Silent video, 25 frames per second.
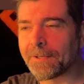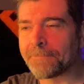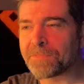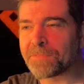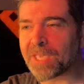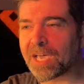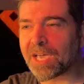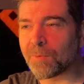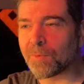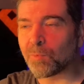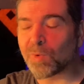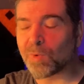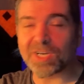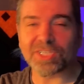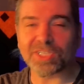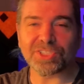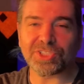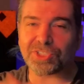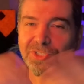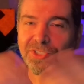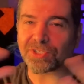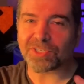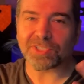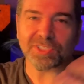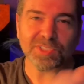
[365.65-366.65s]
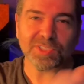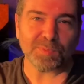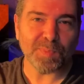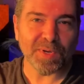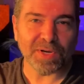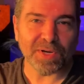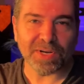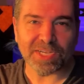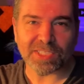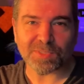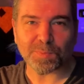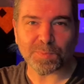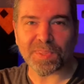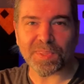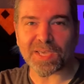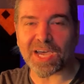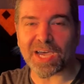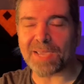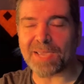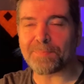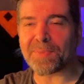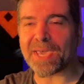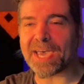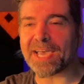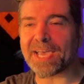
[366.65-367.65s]
What is your experience with
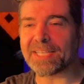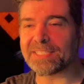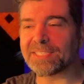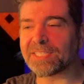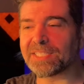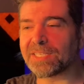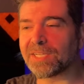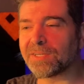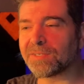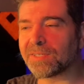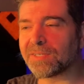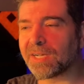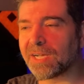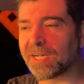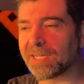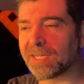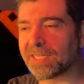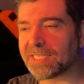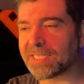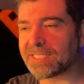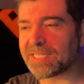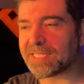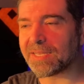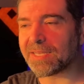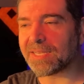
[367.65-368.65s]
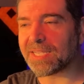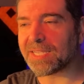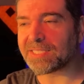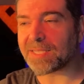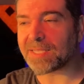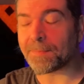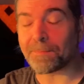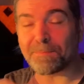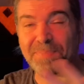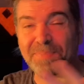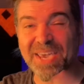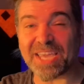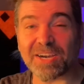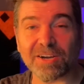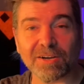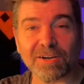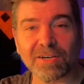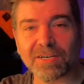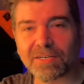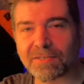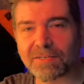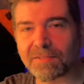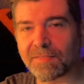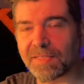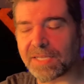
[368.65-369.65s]
iPad? Is it better
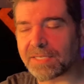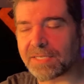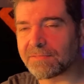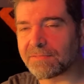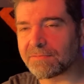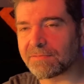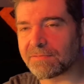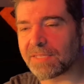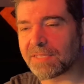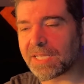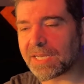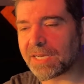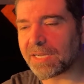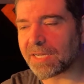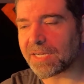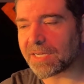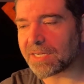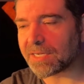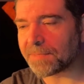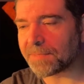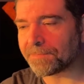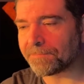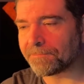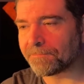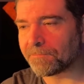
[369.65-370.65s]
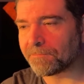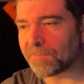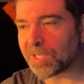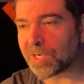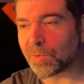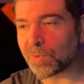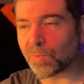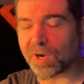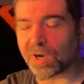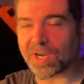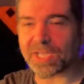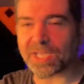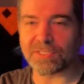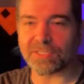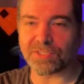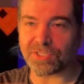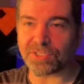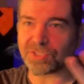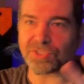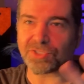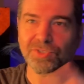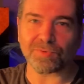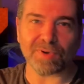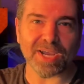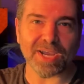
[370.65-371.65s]
than working
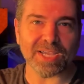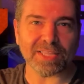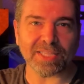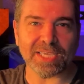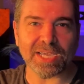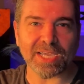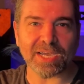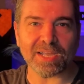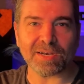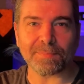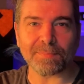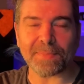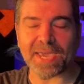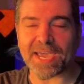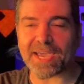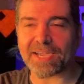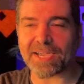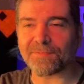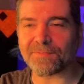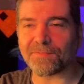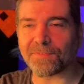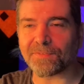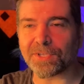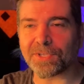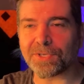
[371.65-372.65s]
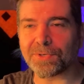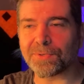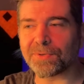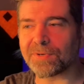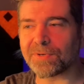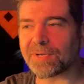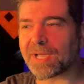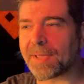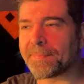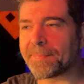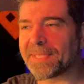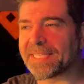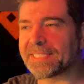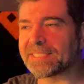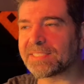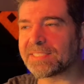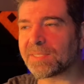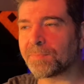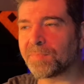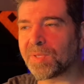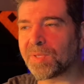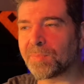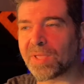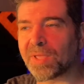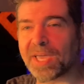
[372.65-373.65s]
just directly on a Mac for you? I mean, some
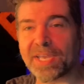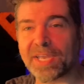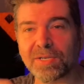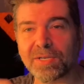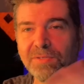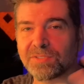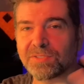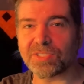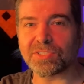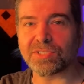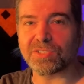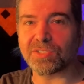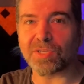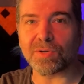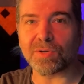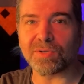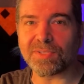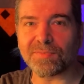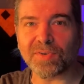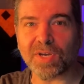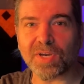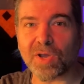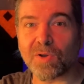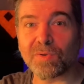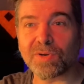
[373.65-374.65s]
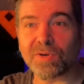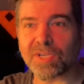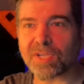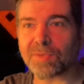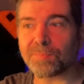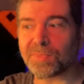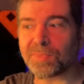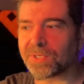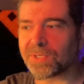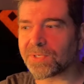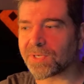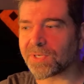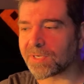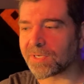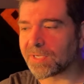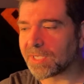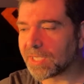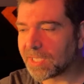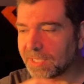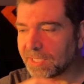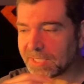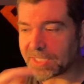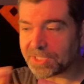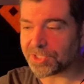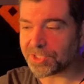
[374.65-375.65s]
people I know just don't even own a computer.
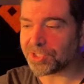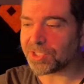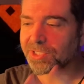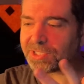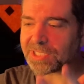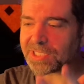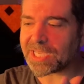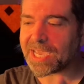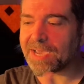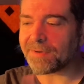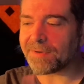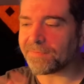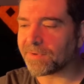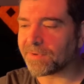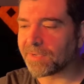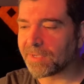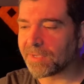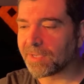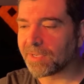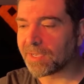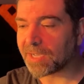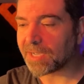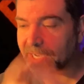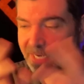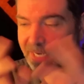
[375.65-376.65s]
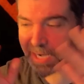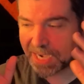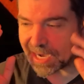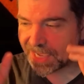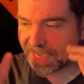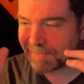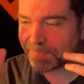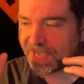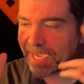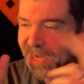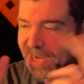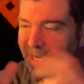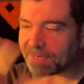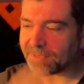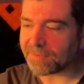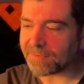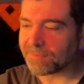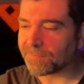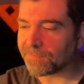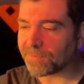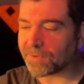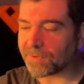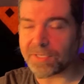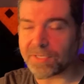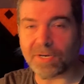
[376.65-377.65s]
They just have an iPad
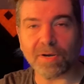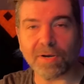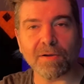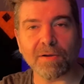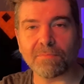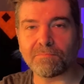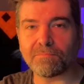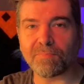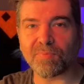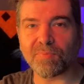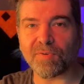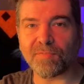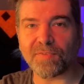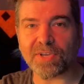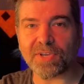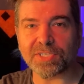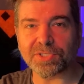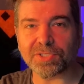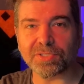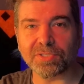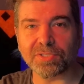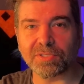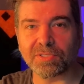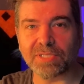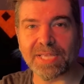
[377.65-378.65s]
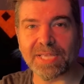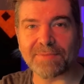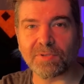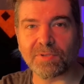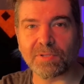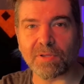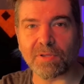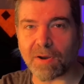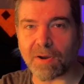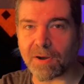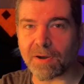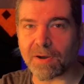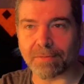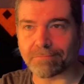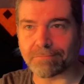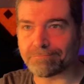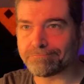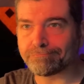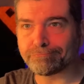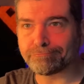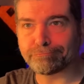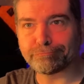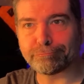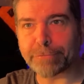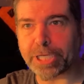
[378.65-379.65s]
for their professional level art.
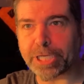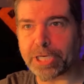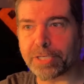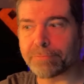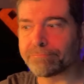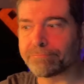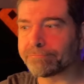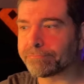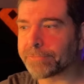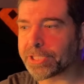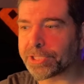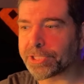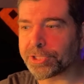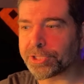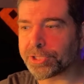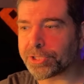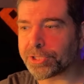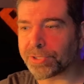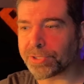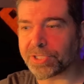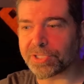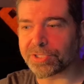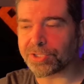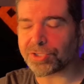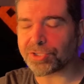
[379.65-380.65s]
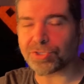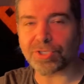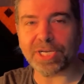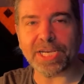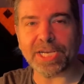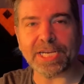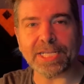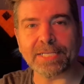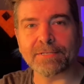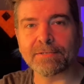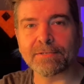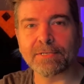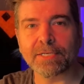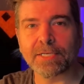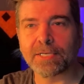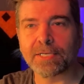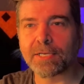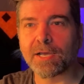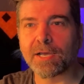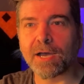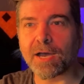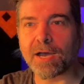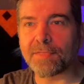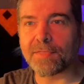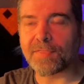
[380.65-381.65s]
They're just illustrating
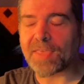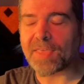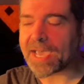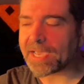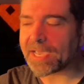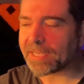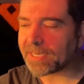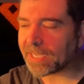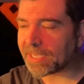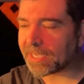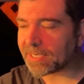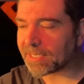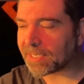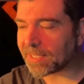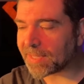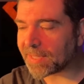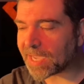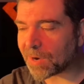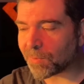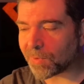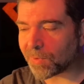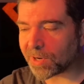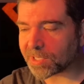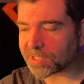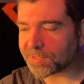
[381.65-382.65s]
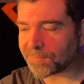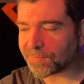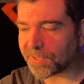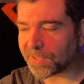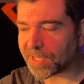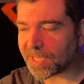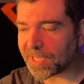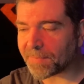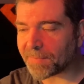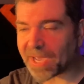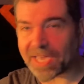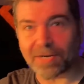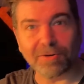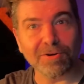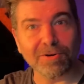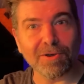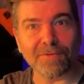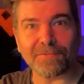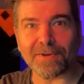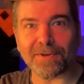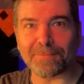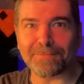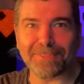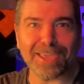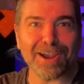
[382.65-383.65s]
on that, and that works for them. I don't know if
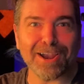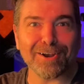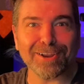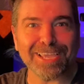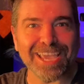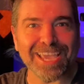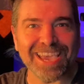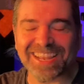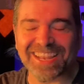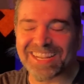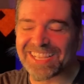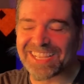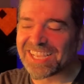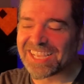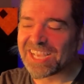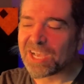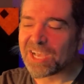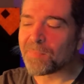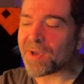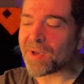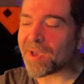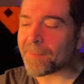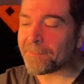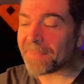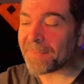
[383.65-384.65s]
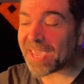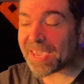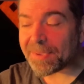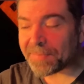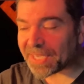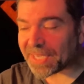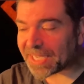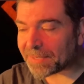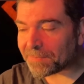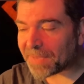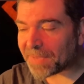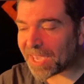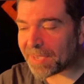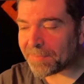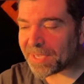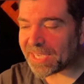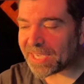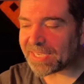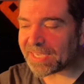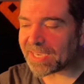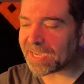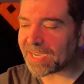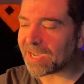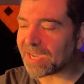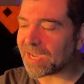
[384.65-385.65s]
I'm there yet, but
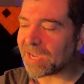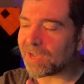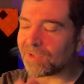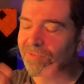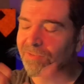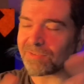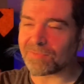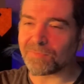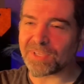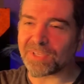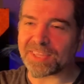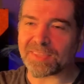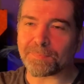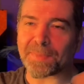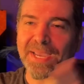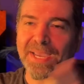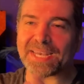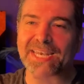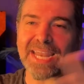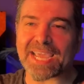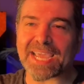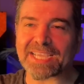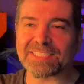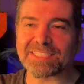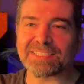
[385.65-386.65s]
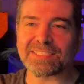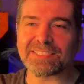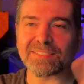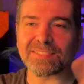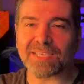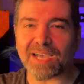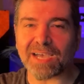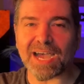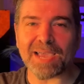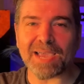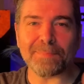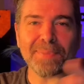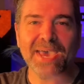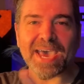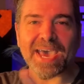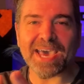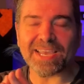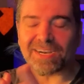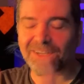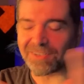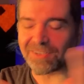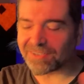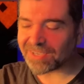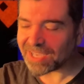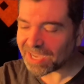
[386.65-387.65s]
maybe I'll, with my next iPad,
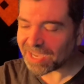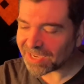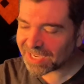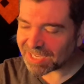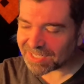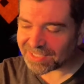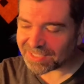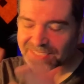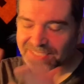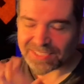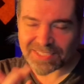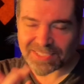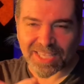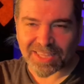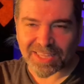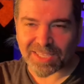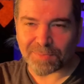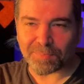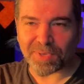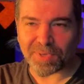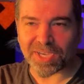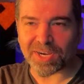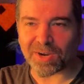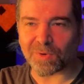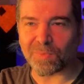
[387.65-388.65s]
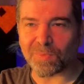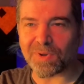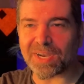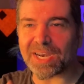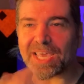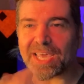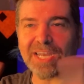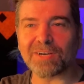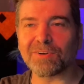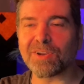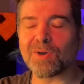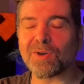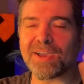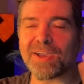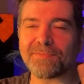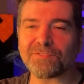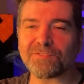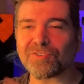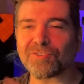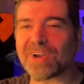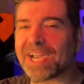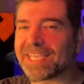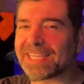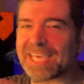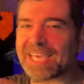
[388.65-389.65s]
I'll get a slightly bigger one. I don't know. I've
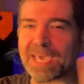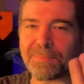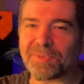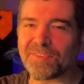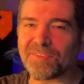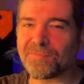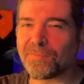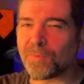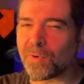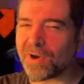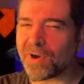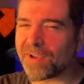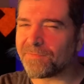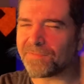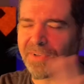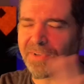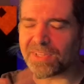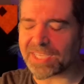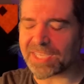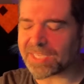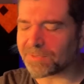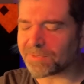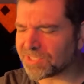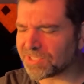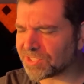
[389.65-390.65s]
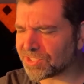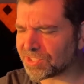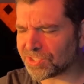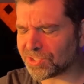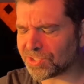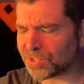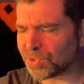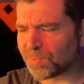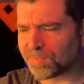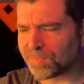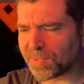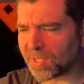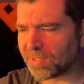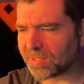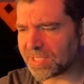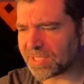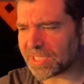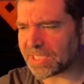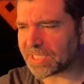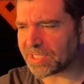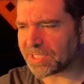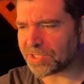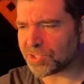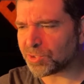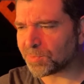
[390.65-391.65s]
tried that before. I felt like it was just too
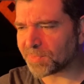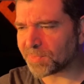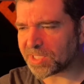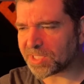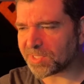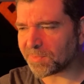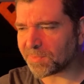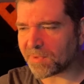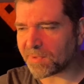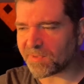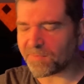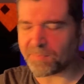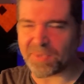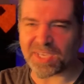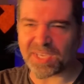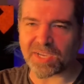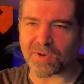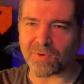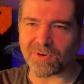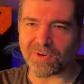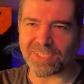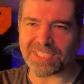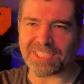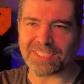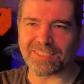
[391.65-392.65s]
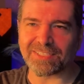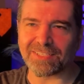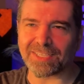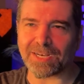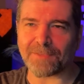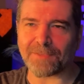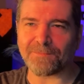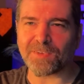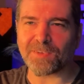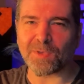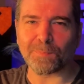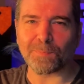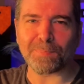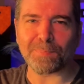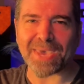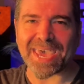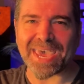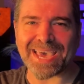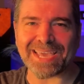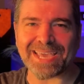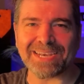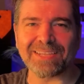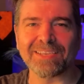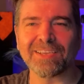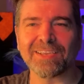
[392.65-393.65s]
bulky and too much of a big ordeal, and I felt
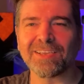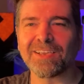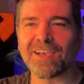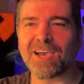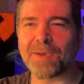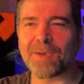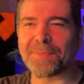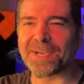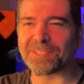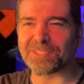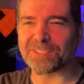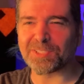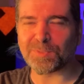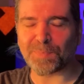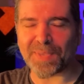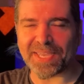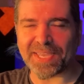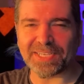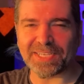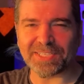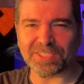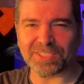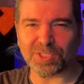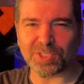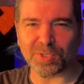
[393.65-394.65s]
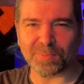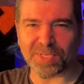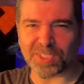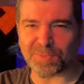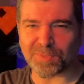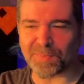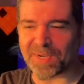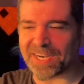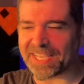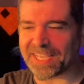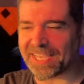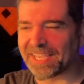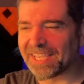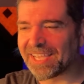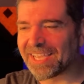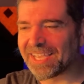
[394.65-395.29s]
bad about spending so much money.